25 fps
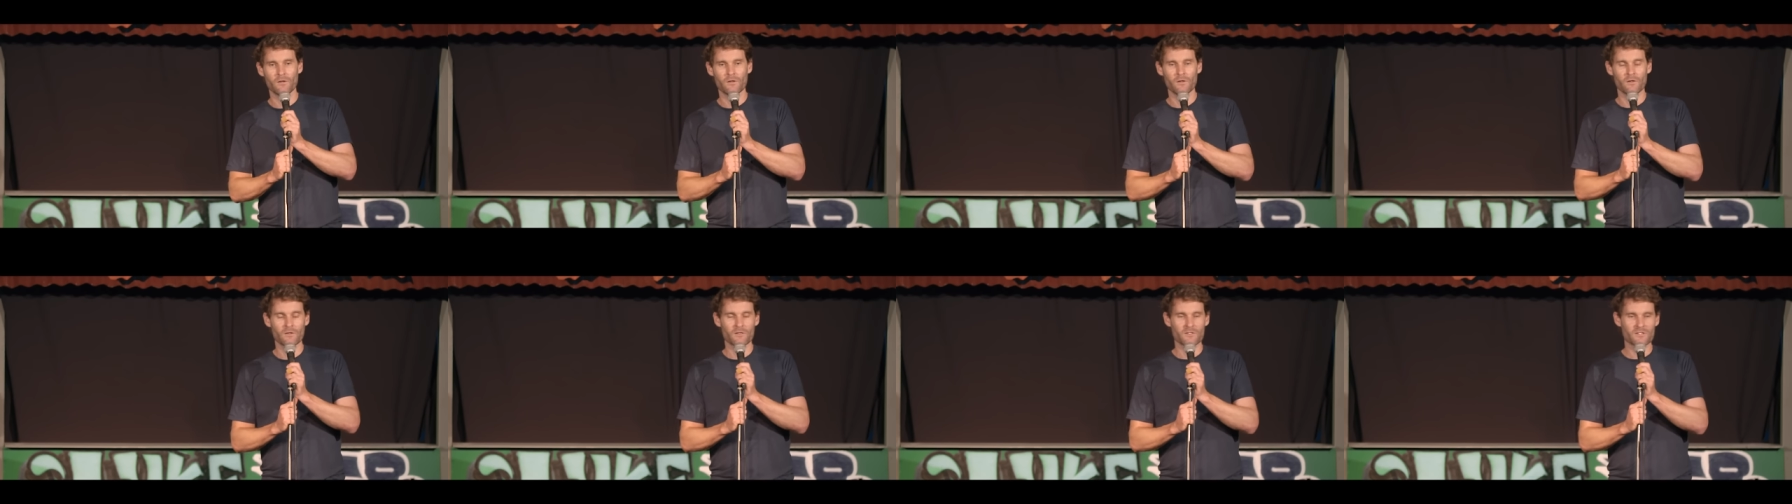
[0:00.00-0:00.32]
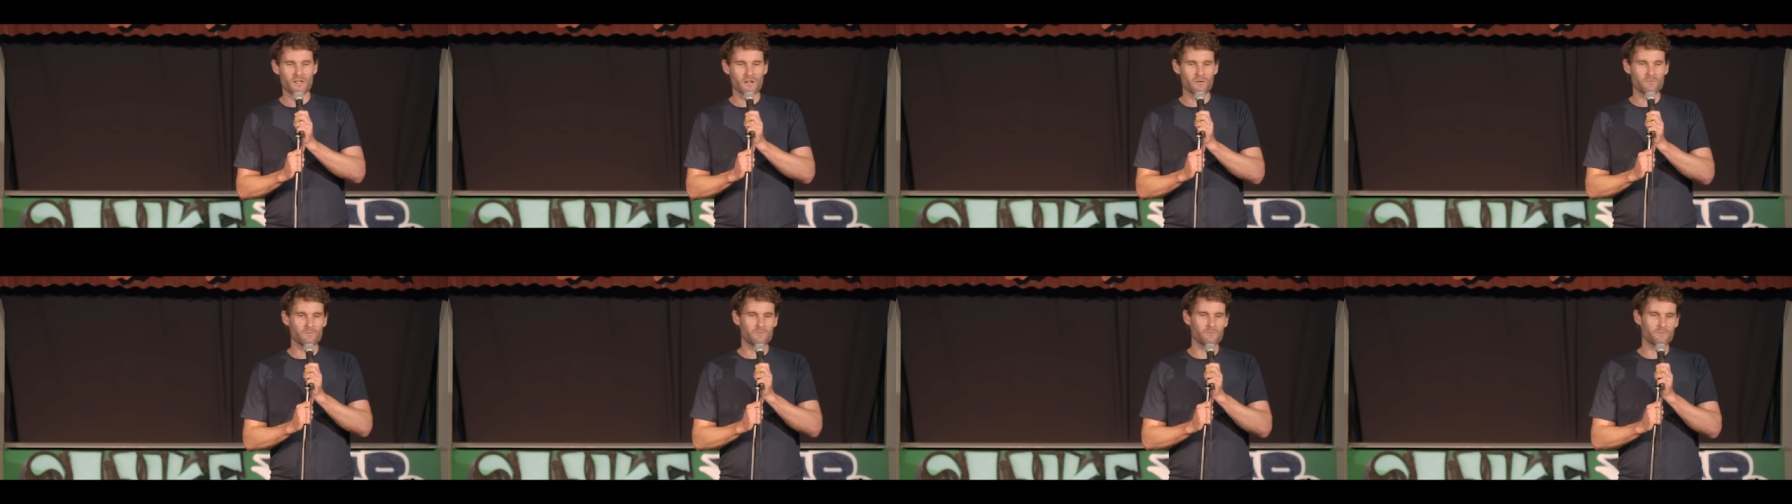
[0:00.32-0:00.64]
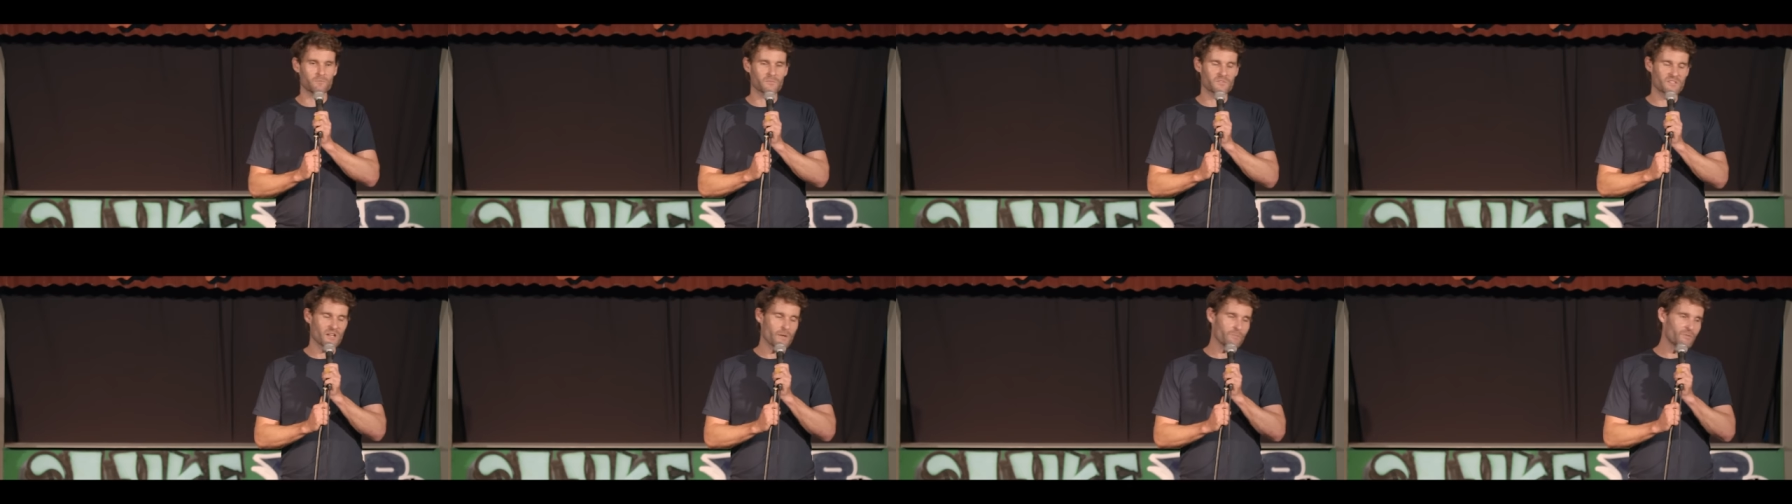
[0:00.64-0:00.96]
Some,
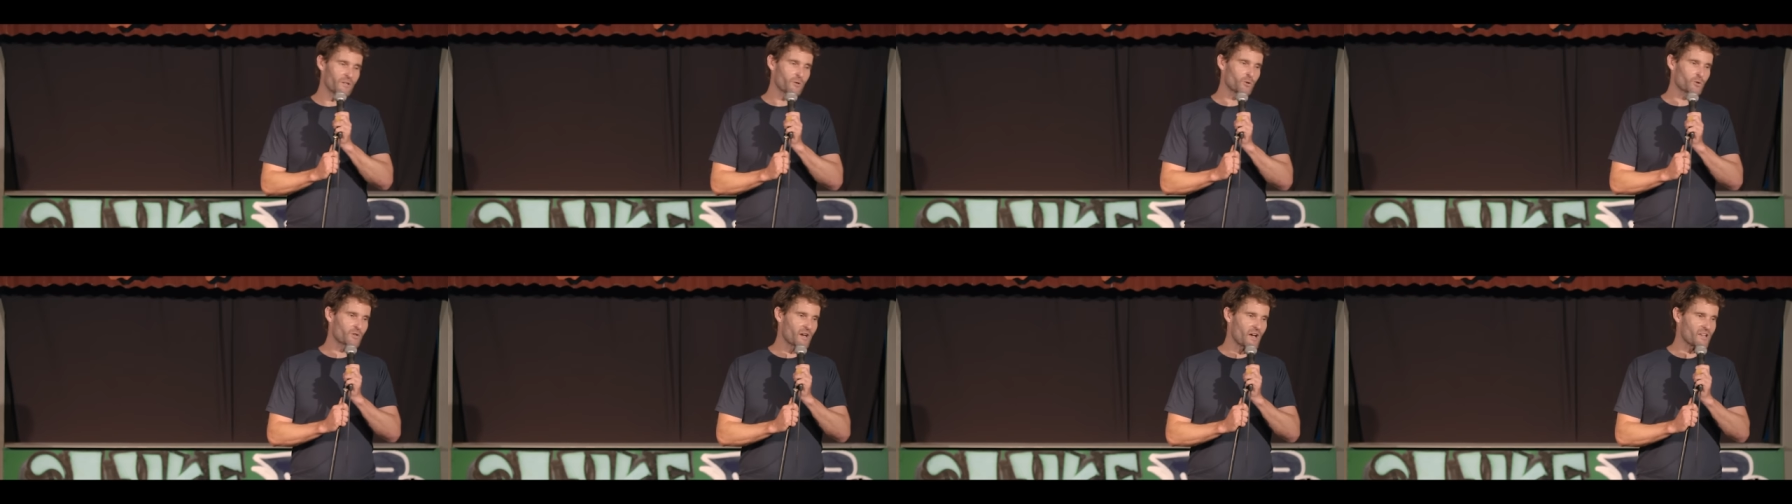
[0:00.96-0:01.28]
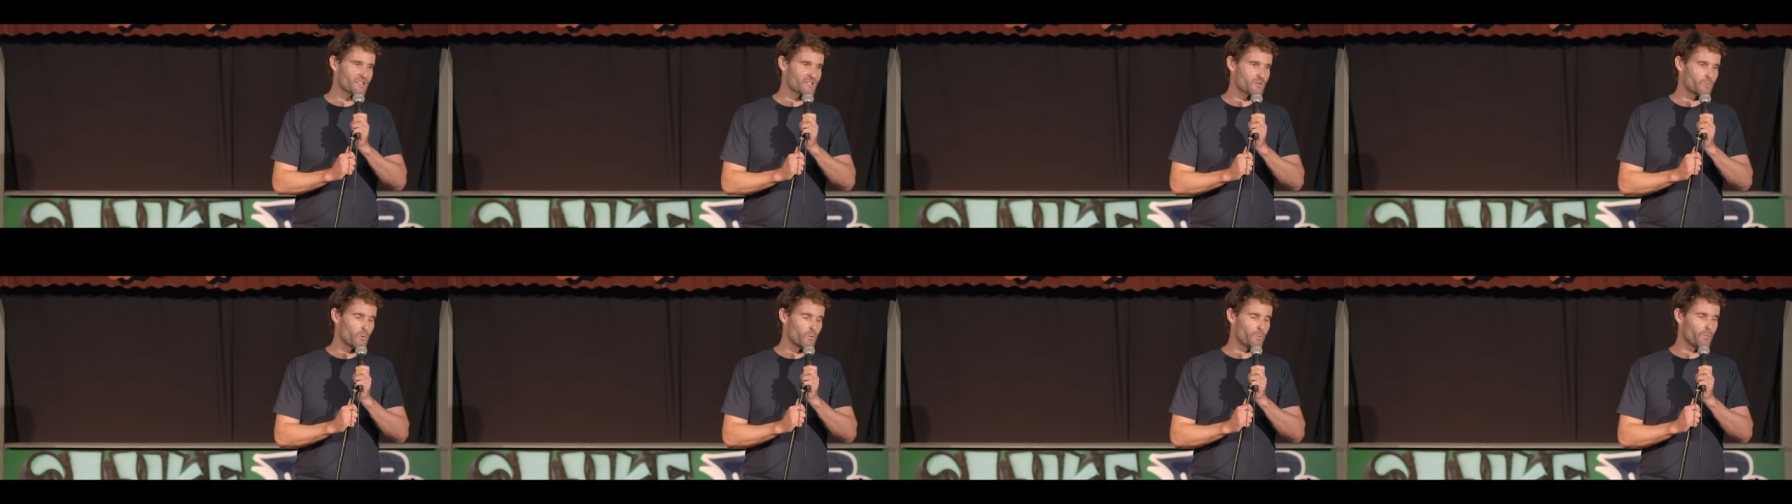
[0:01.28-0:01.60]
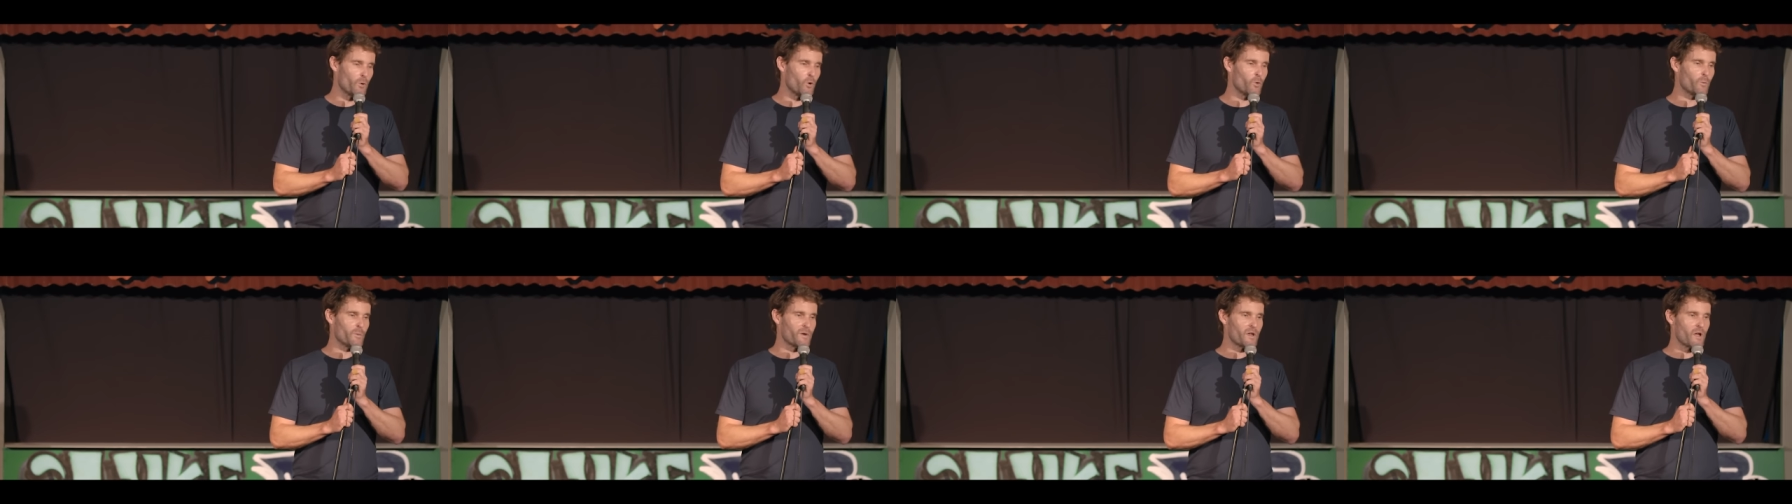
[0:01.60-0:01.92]
some little constable
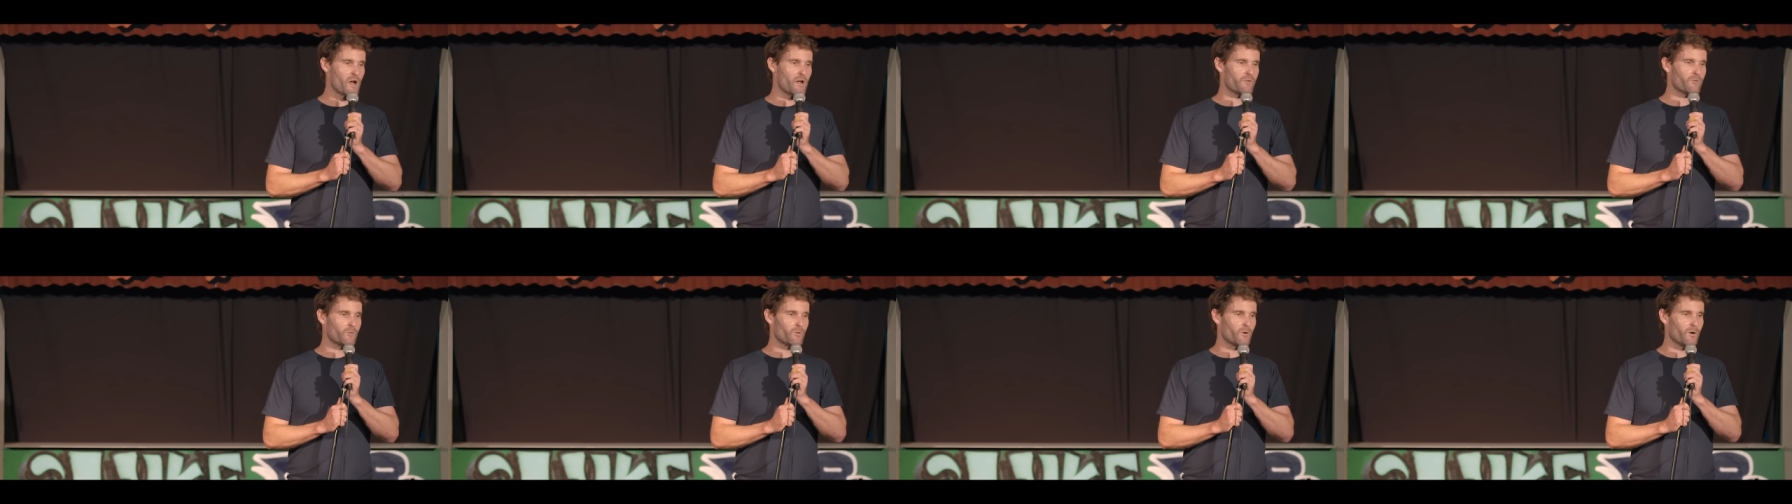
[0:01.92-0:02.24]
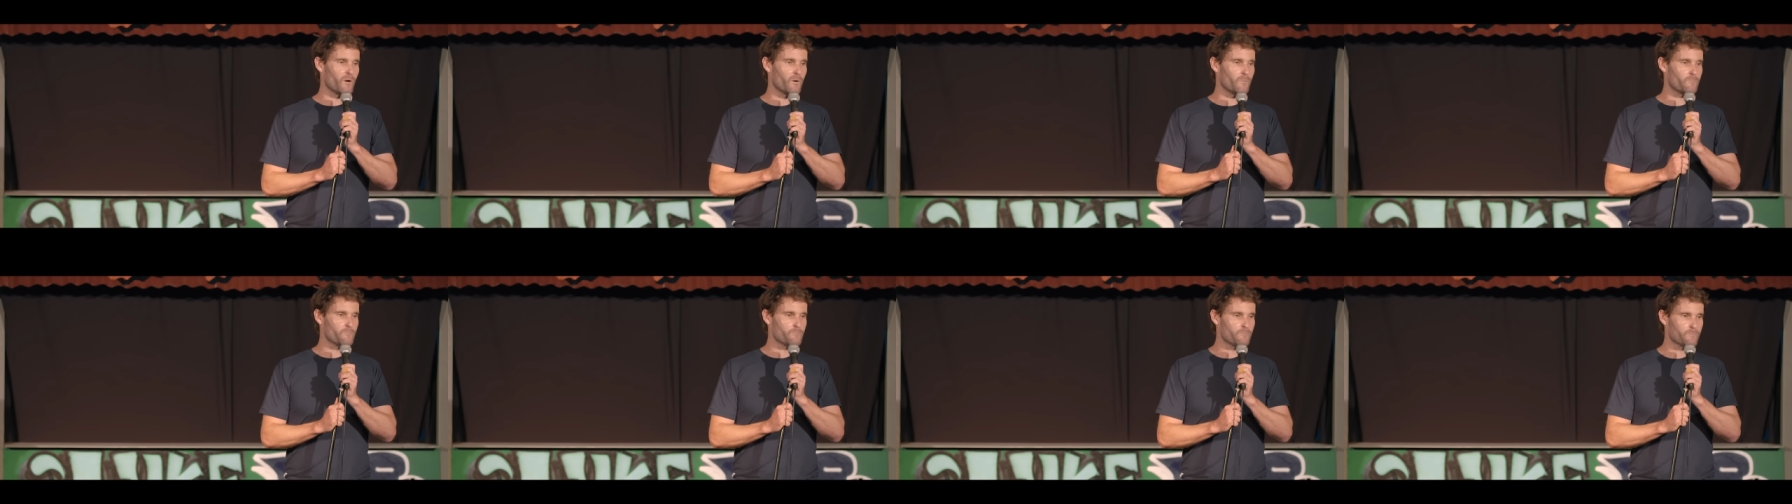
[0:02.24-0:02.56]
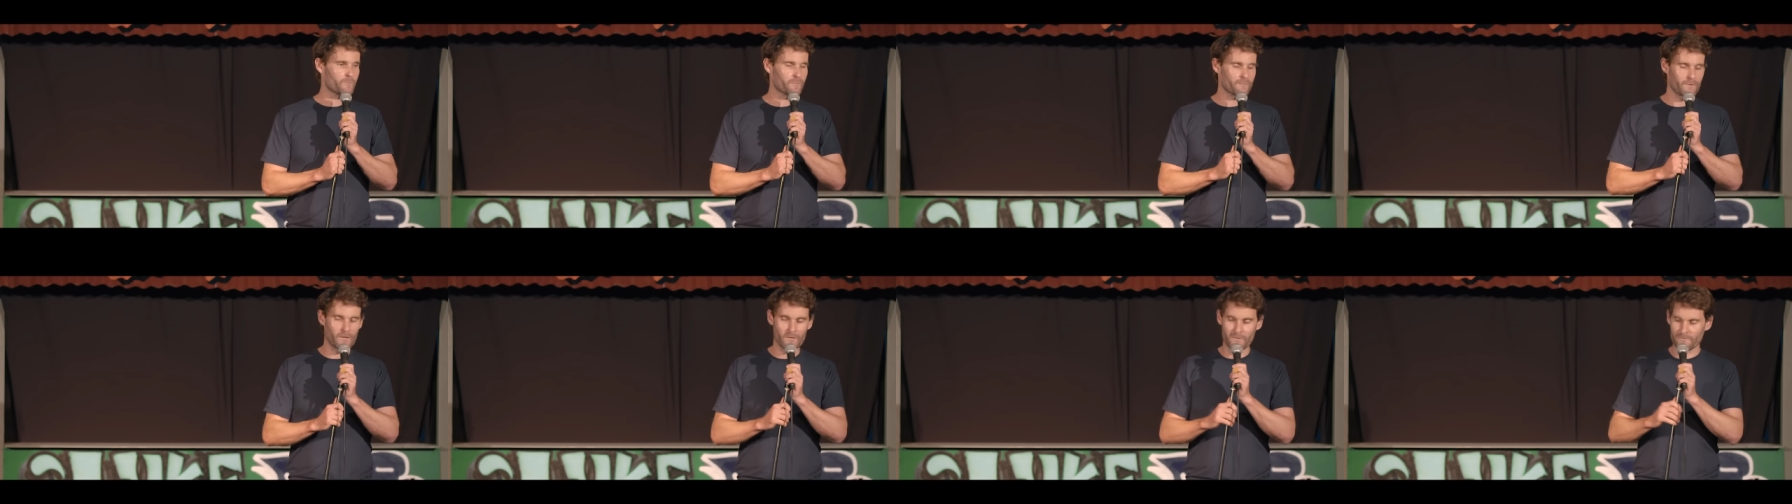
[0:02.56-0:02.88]
pulled me over, right?
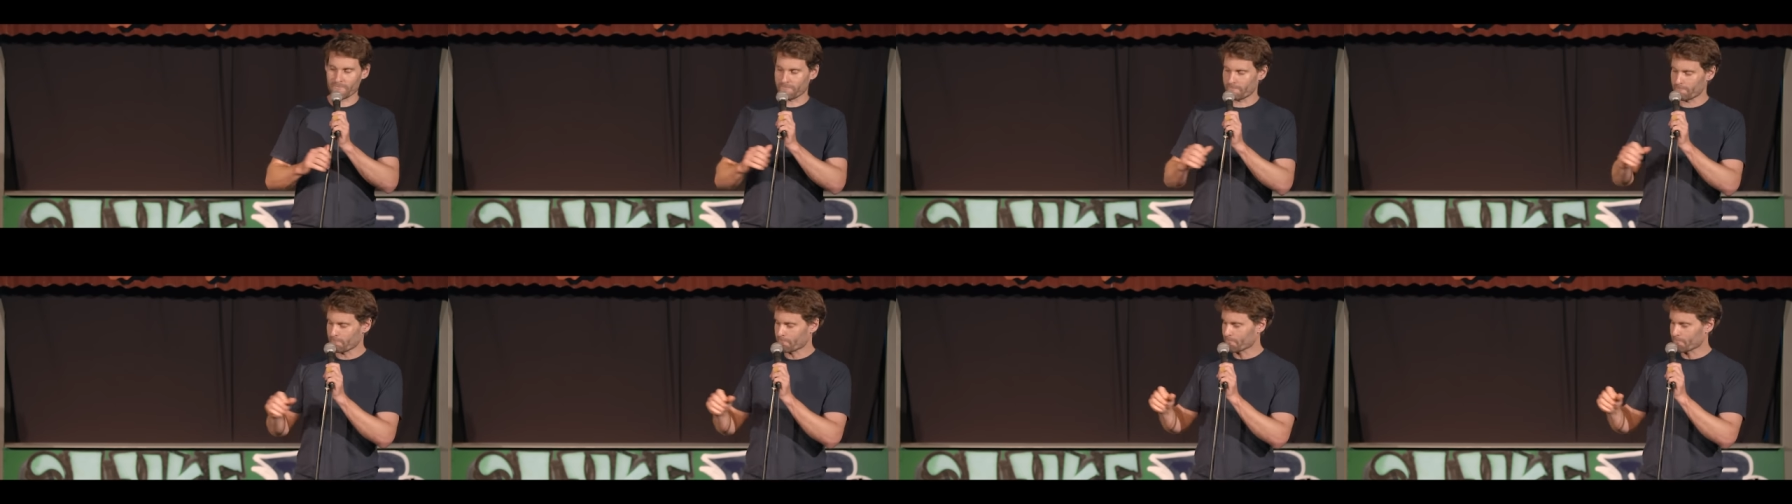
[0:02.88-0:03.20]
And I've...